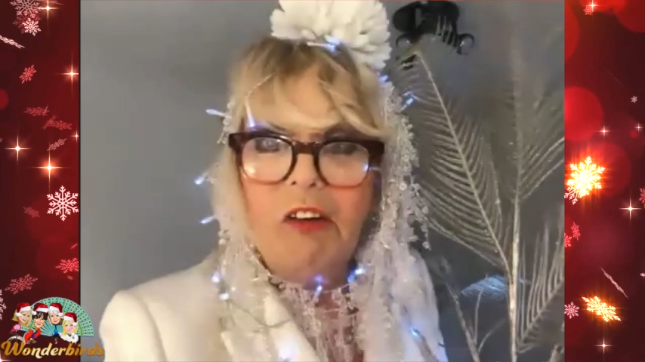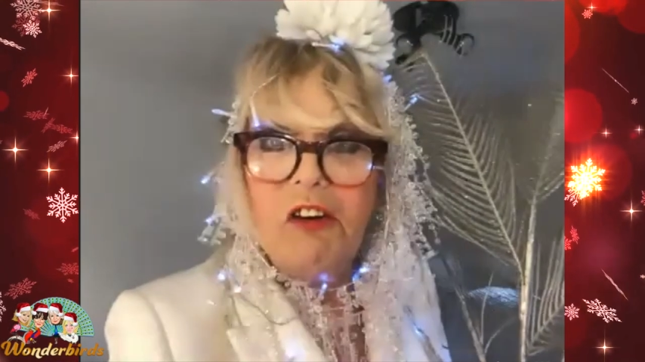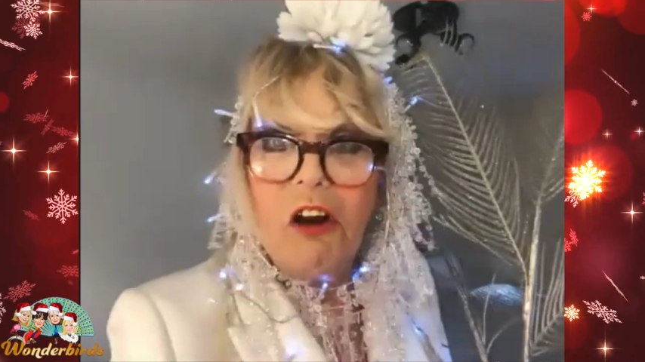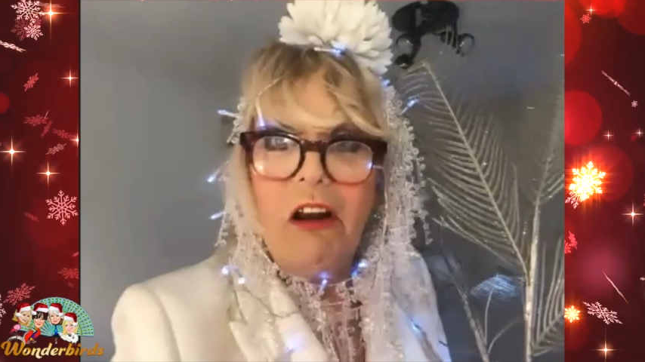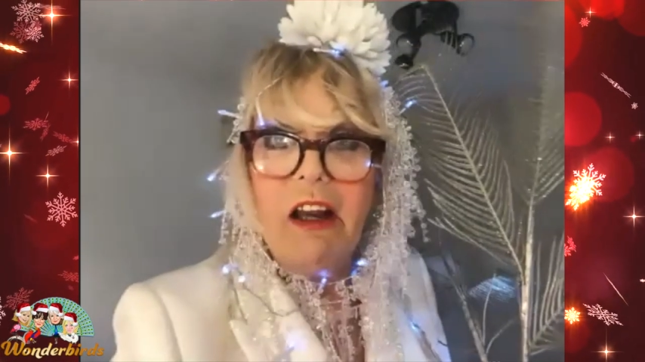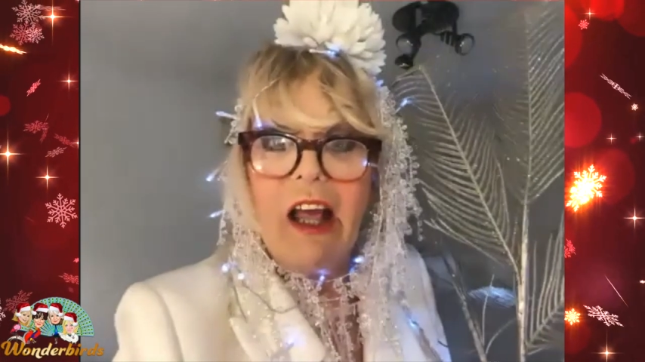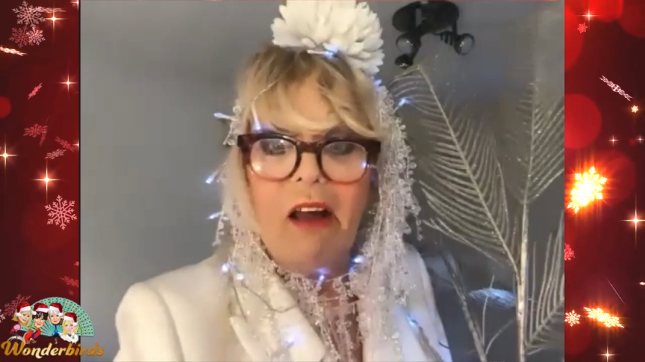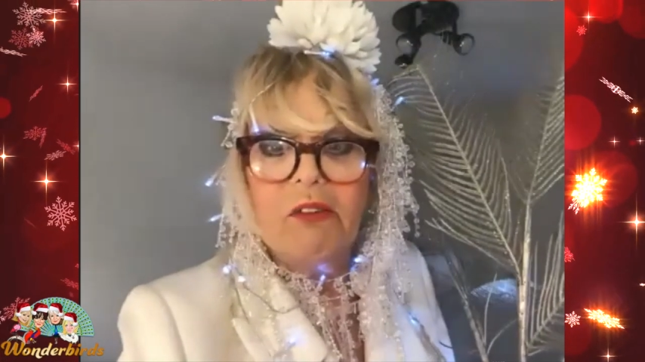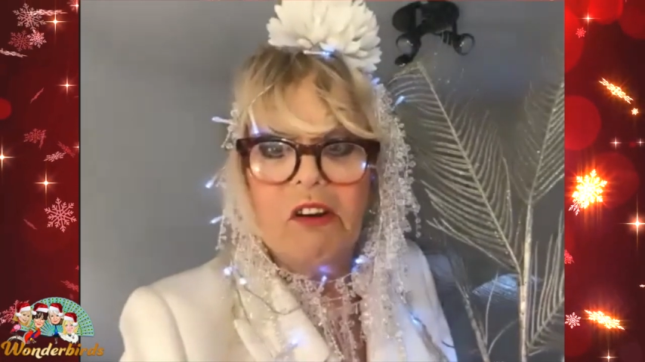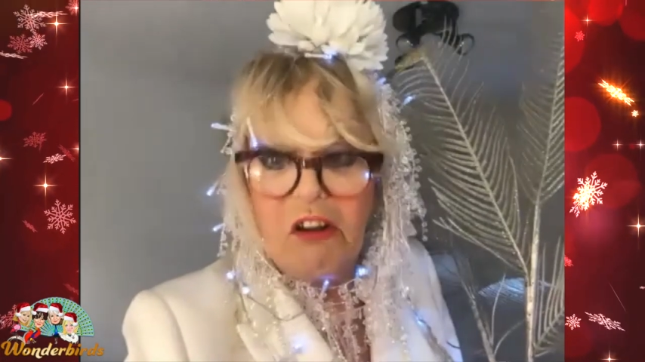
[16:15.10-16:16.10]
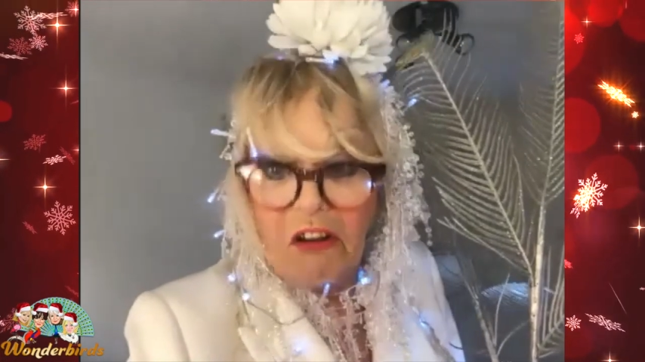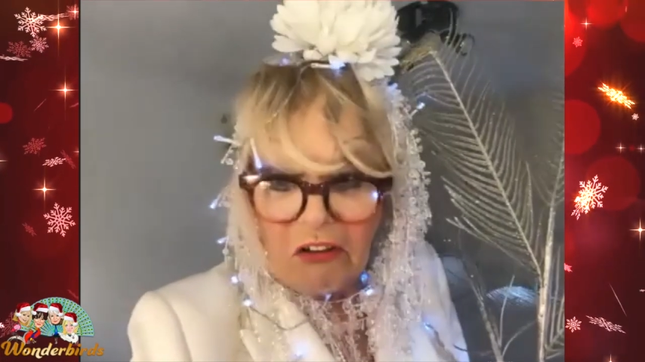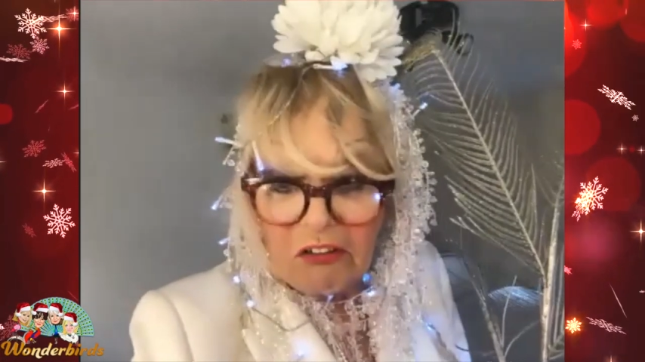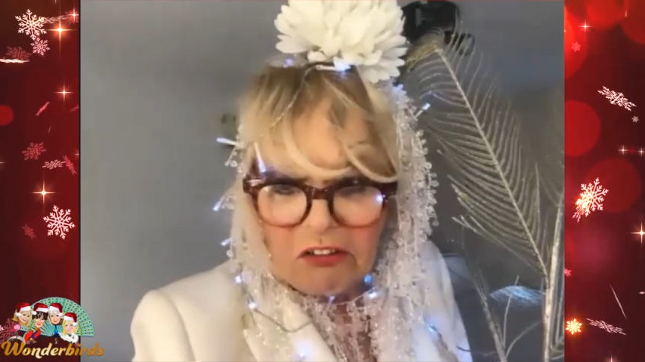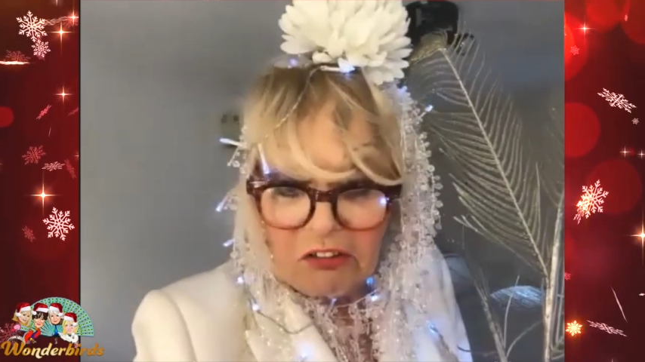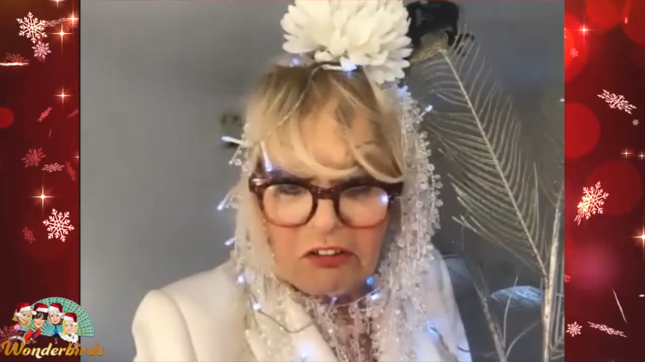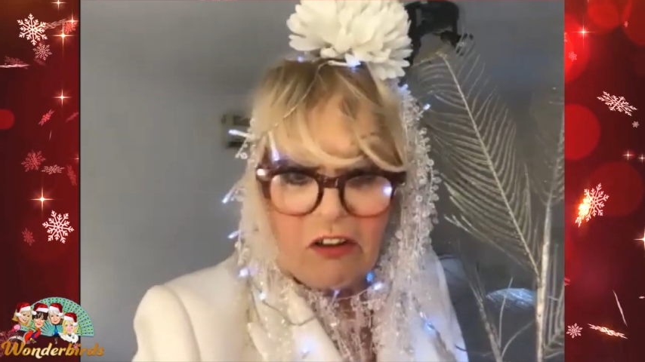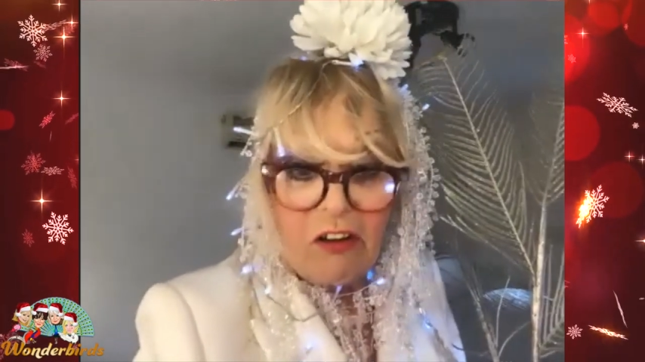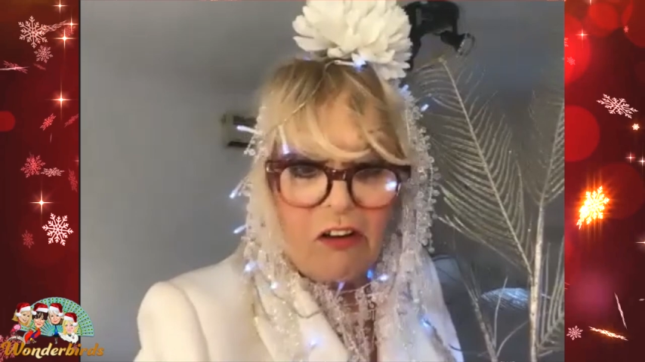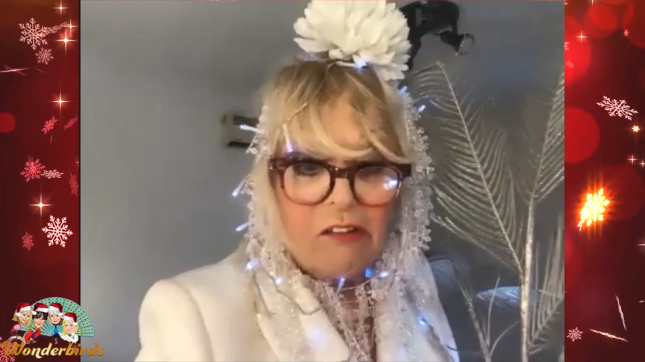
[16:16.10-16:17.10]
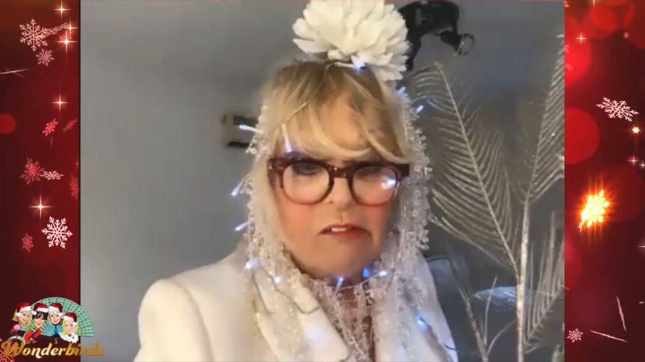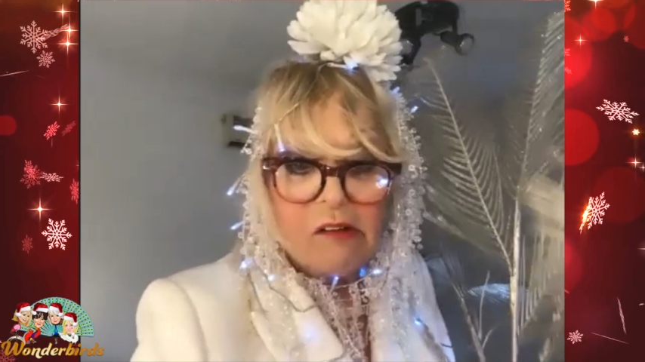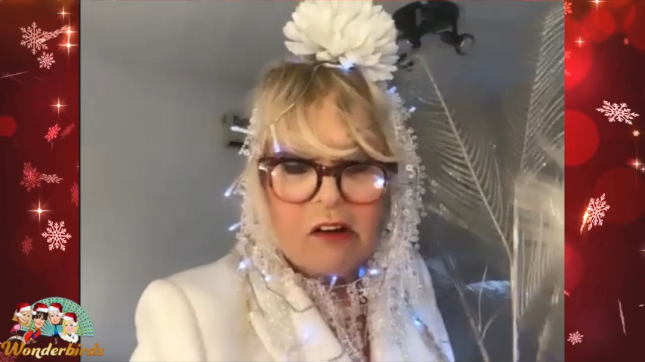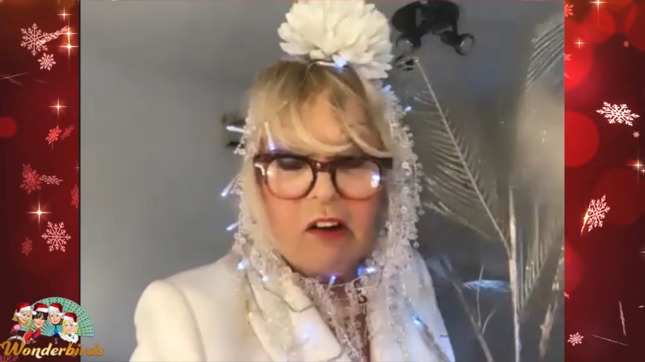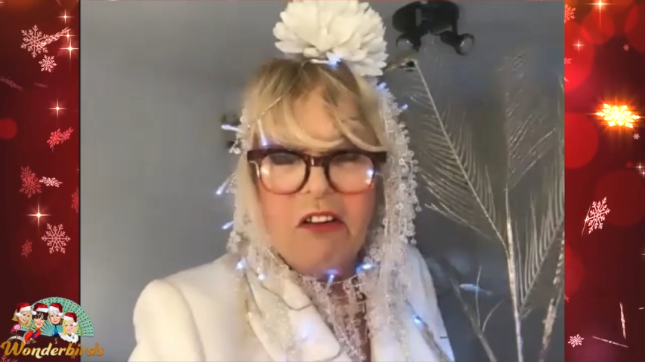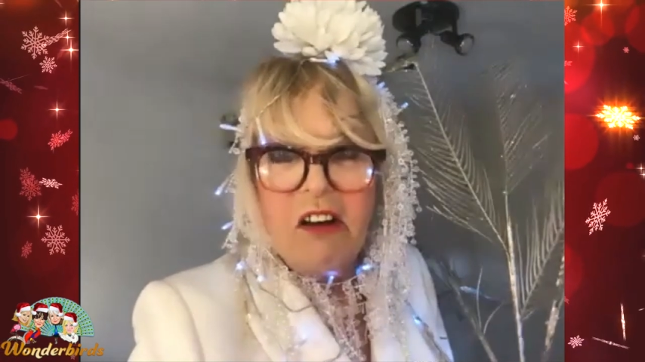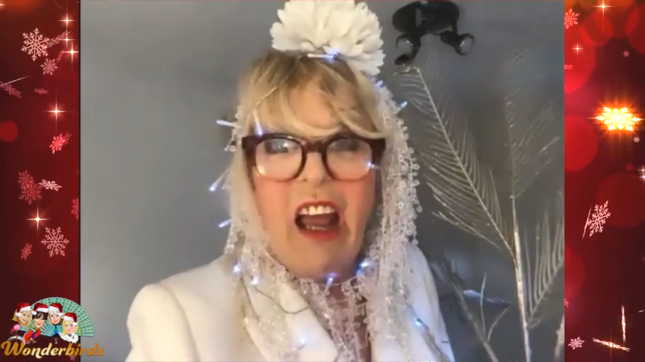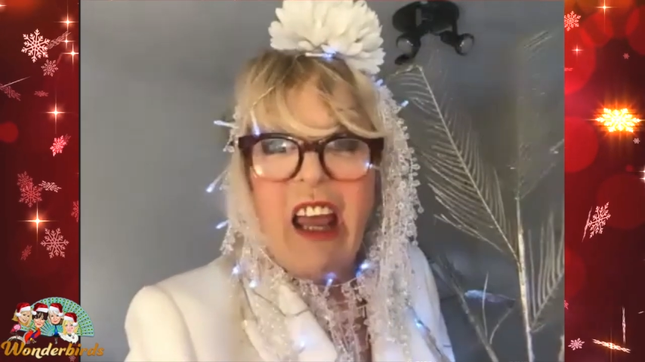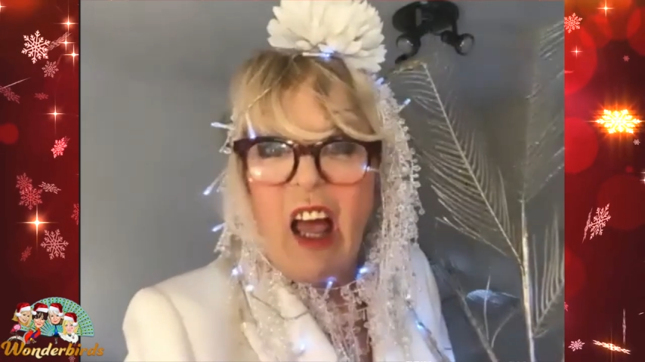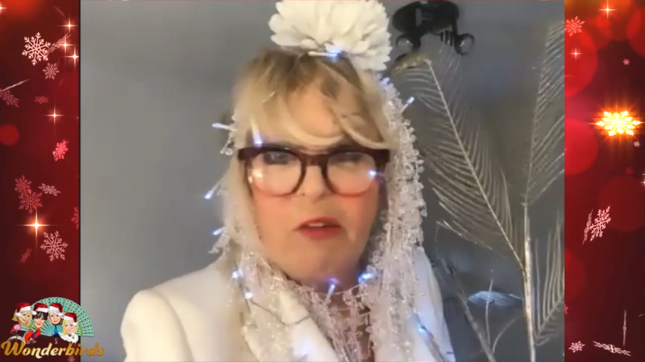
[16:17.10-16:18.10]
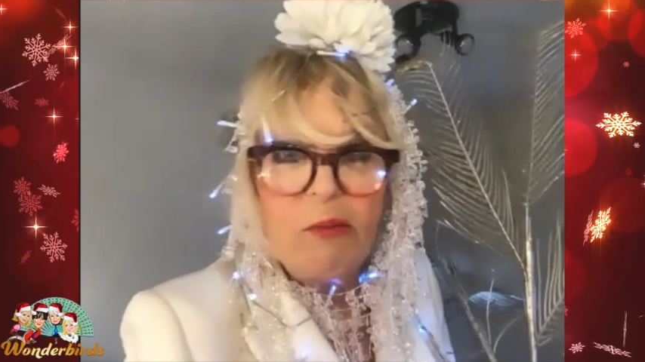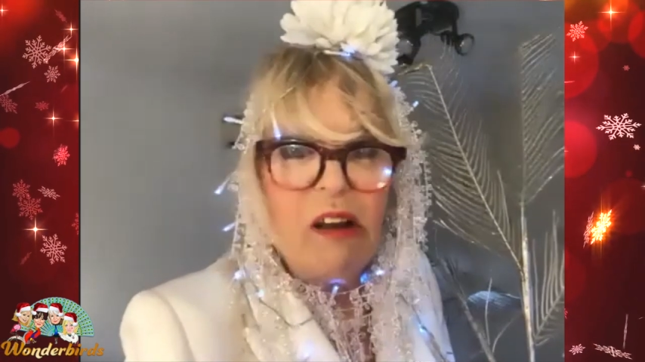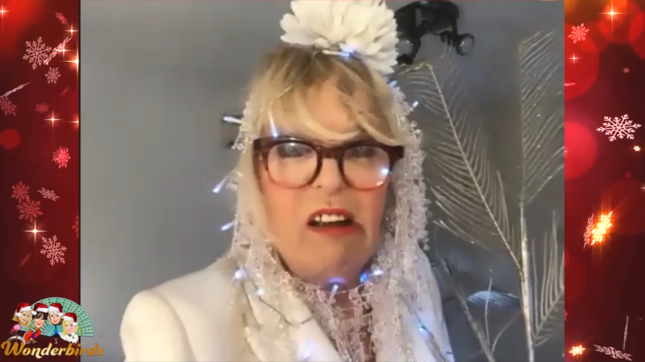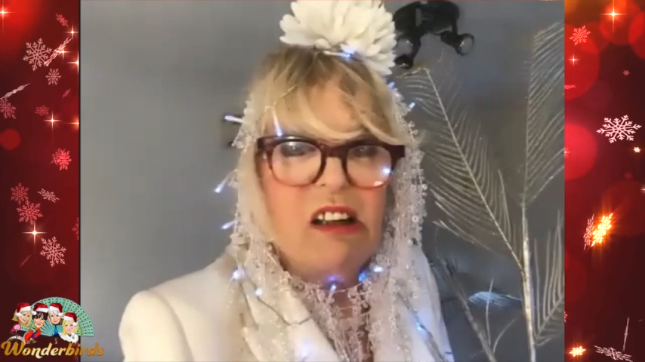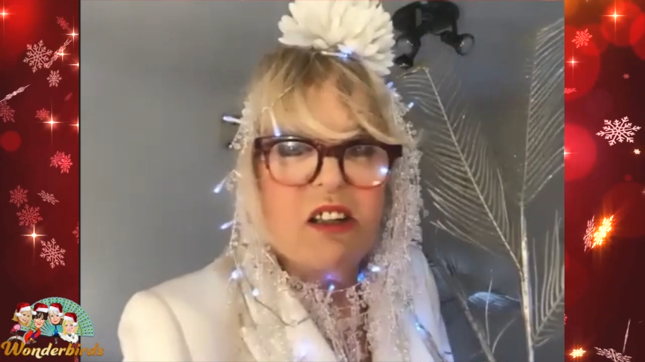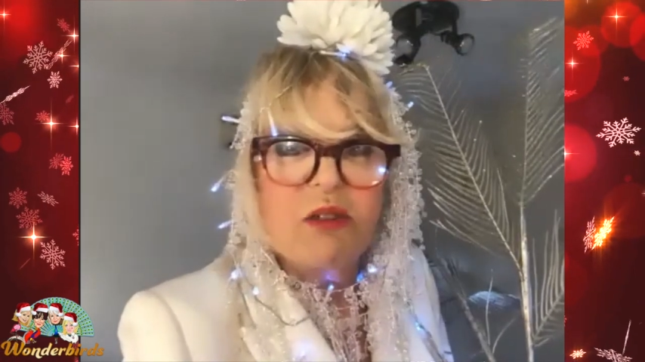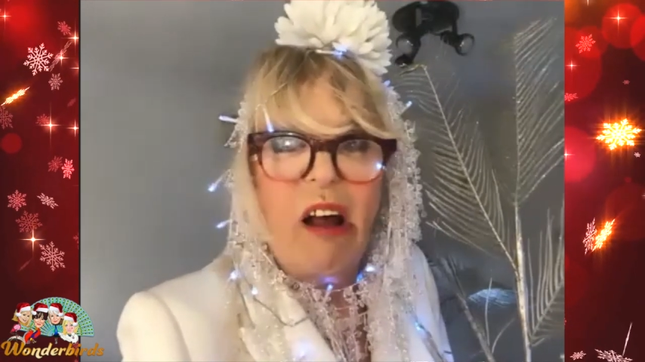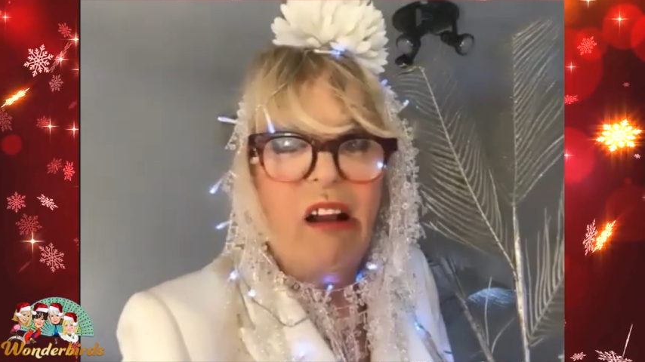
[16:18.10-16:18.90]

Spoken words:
dulling out the dosh, could I have £1 million as well?